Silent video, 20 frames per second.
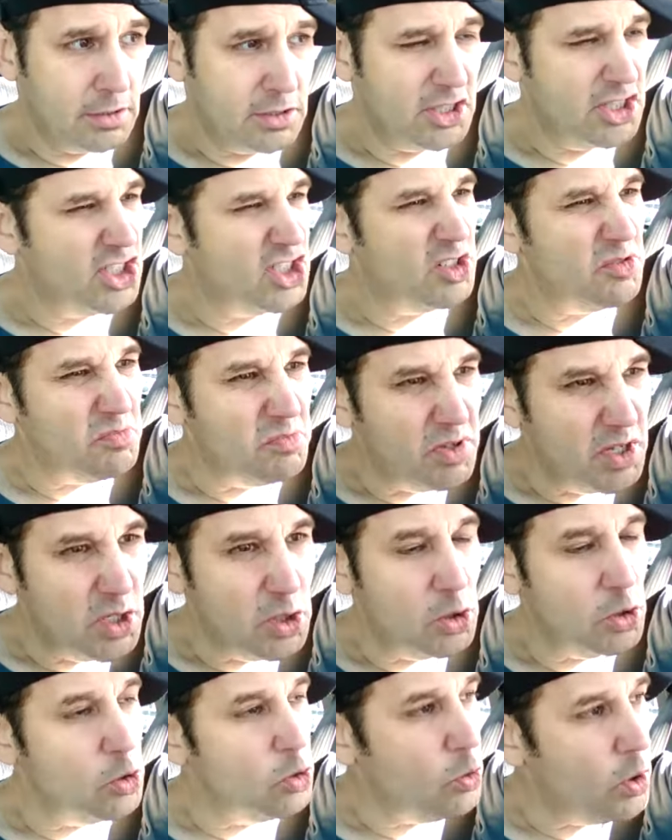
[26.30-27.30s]
Just to
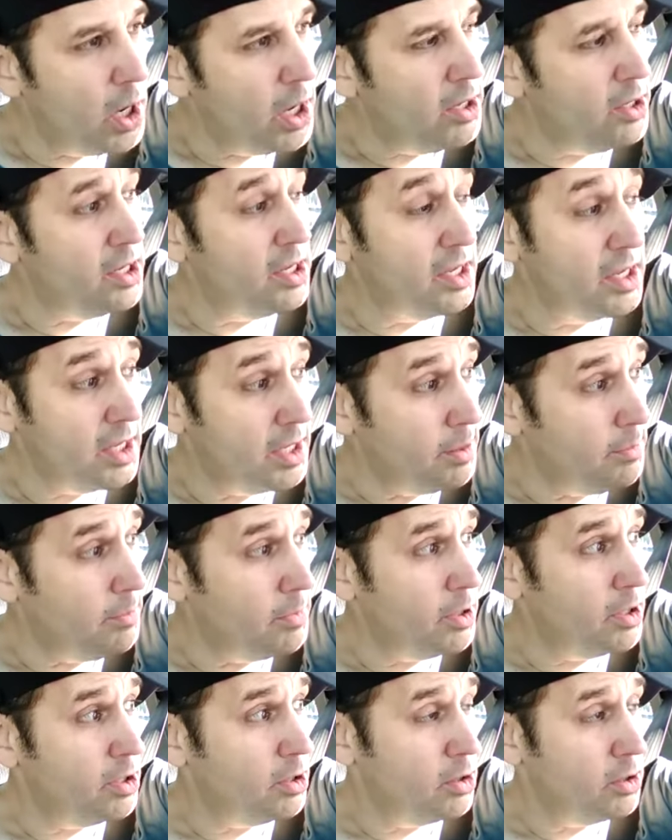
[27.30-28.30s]
be who I
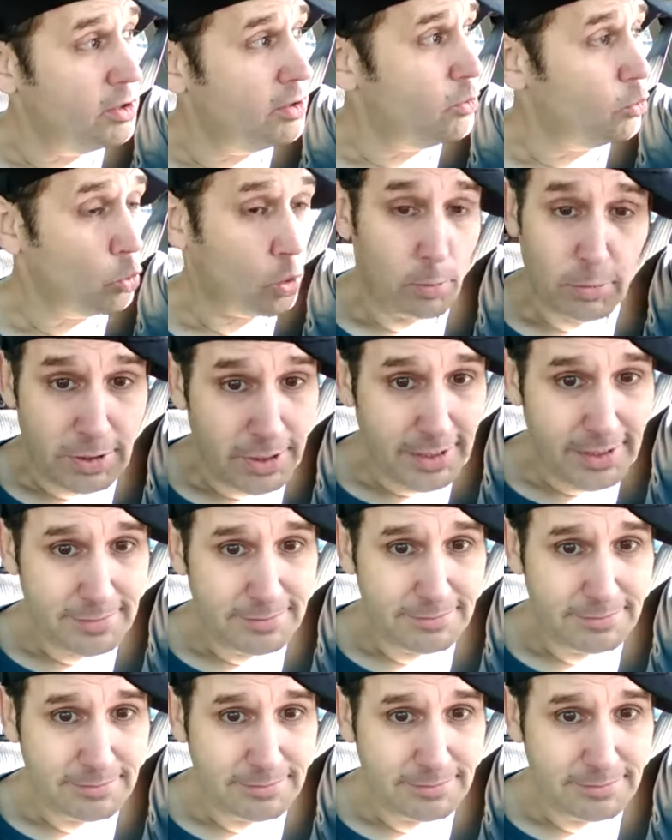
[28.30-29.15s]
am normally.